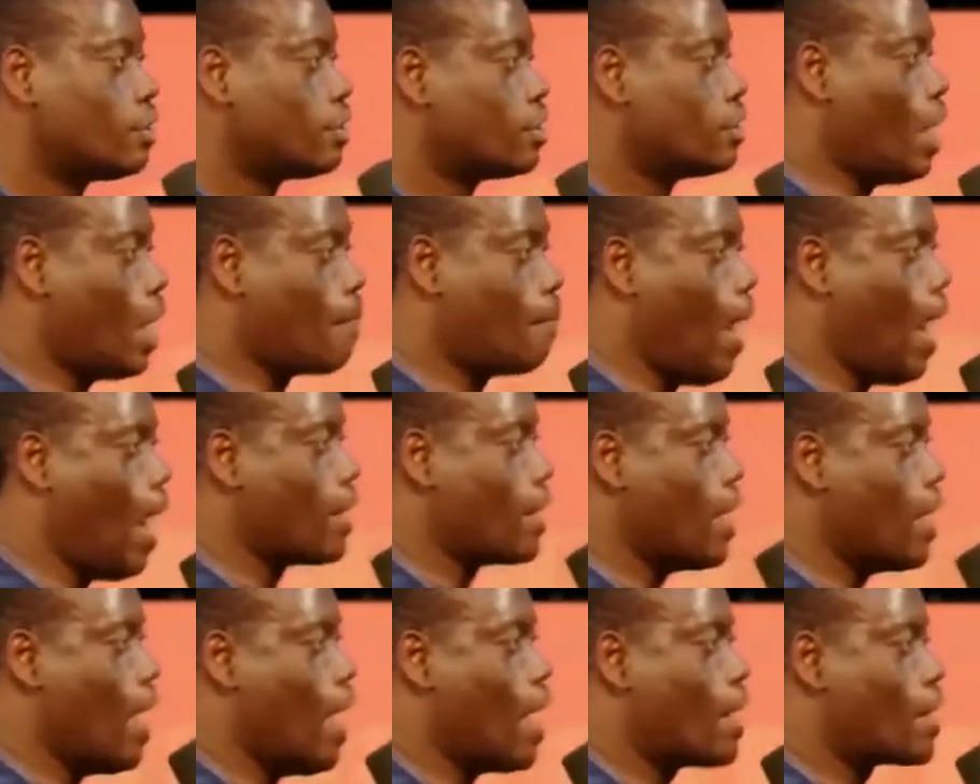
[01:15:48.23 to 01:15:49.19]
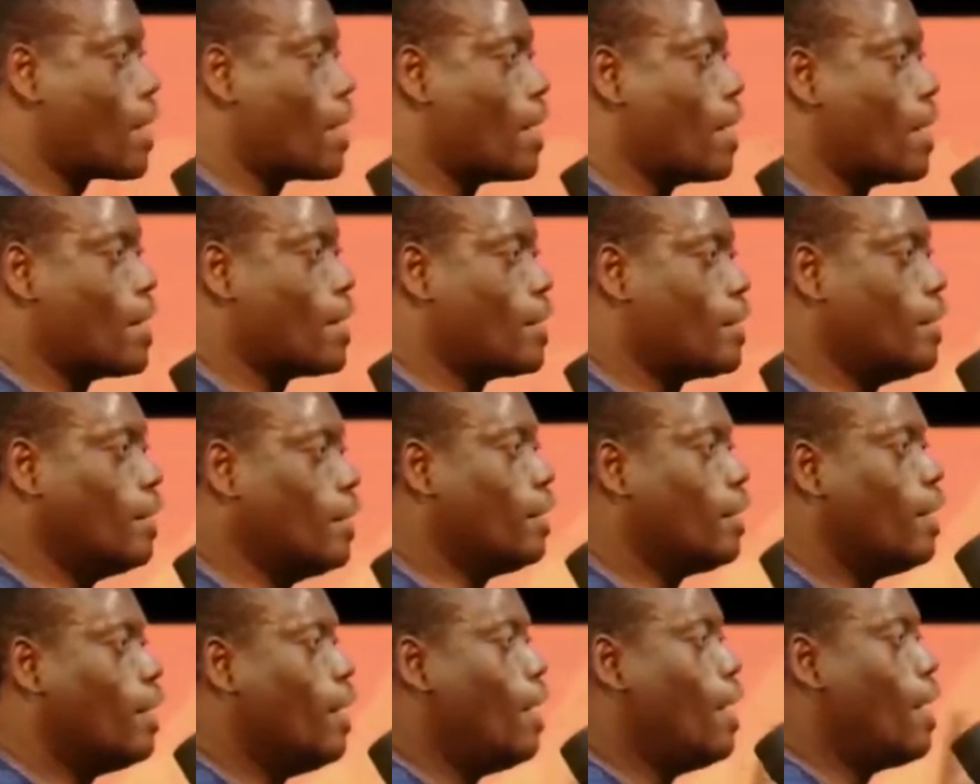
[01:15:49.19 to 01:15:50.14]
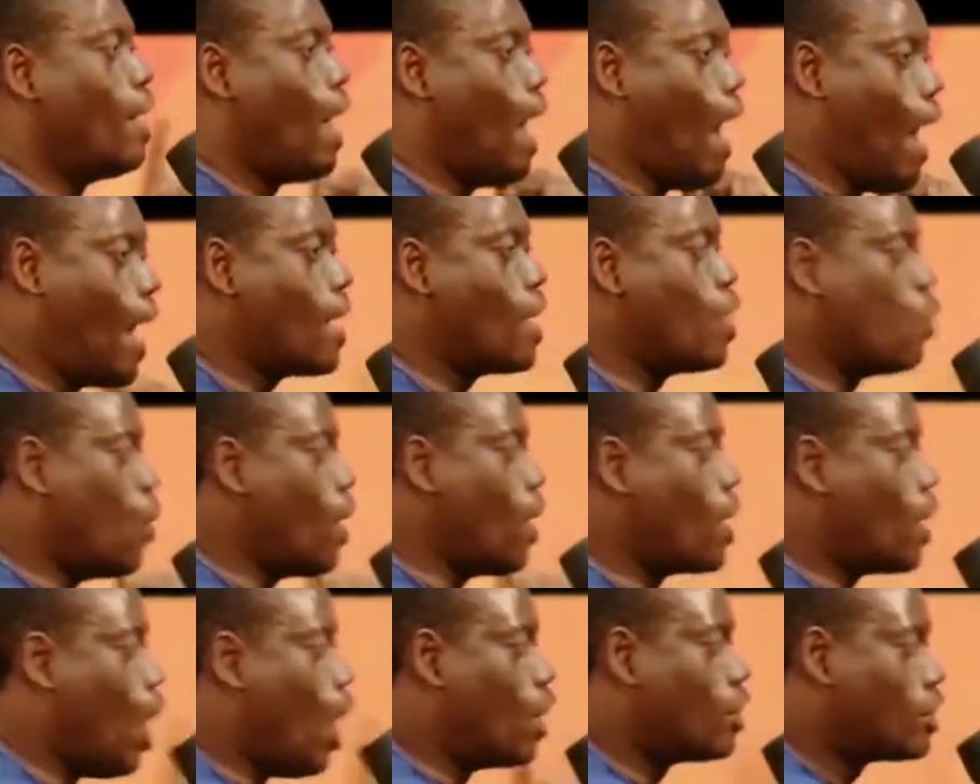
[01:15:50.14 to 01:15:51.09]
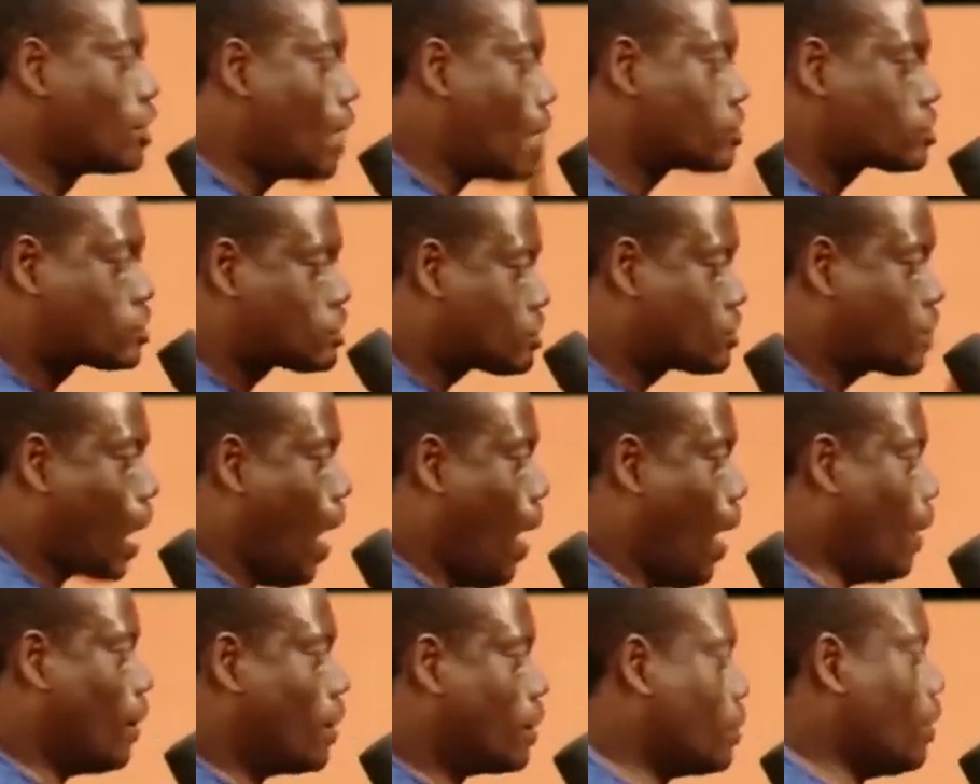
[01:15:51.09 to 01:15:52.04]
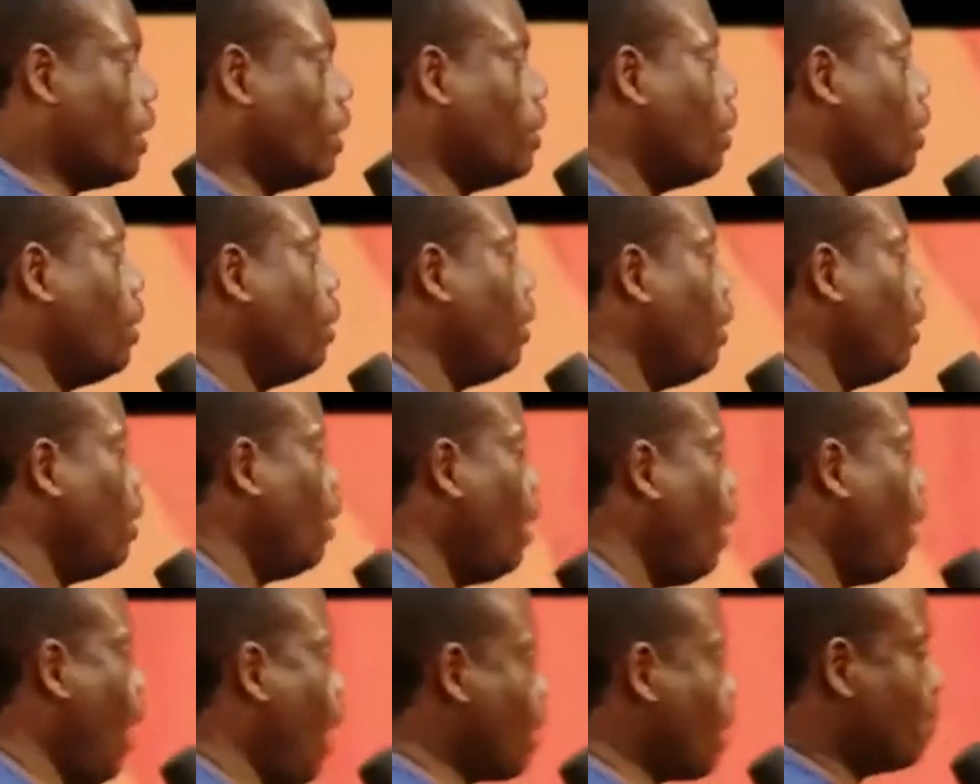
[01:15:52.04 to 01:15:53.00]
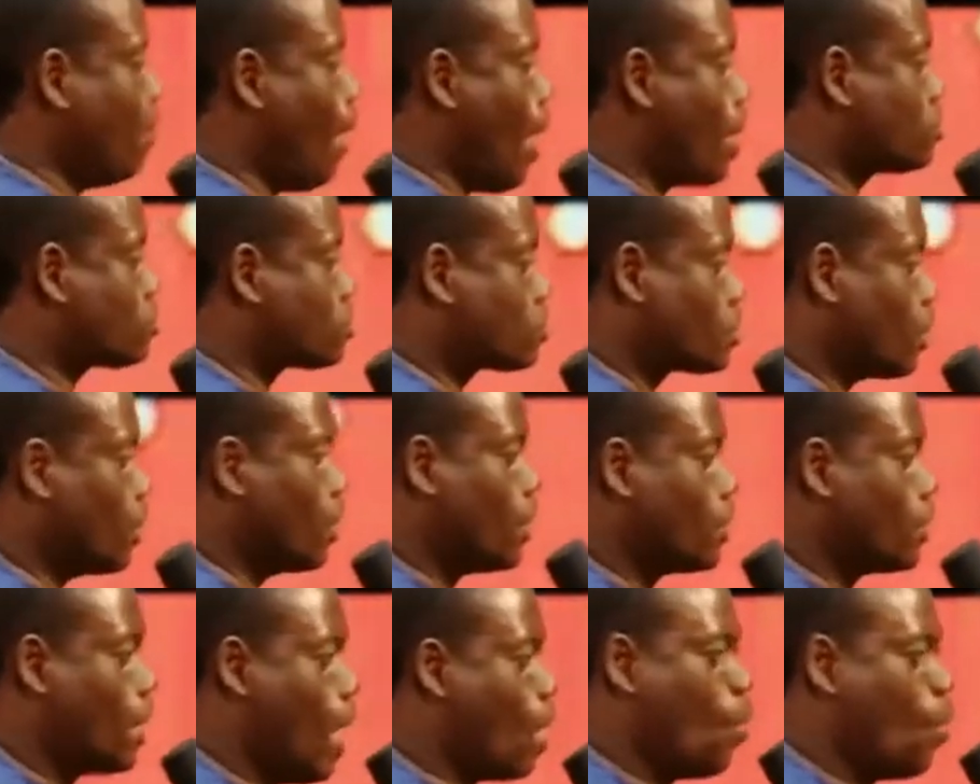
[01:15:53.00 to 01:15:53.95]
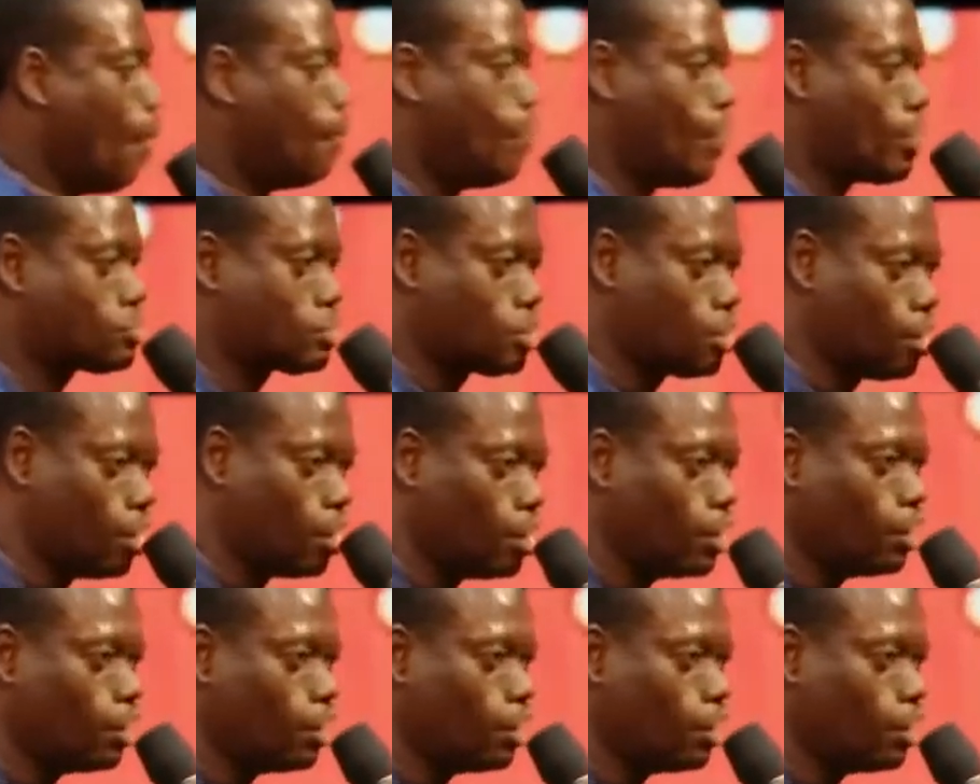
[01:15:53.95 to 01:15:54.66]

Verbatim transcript: that by hearing I will understand, and by seeing I will perceive.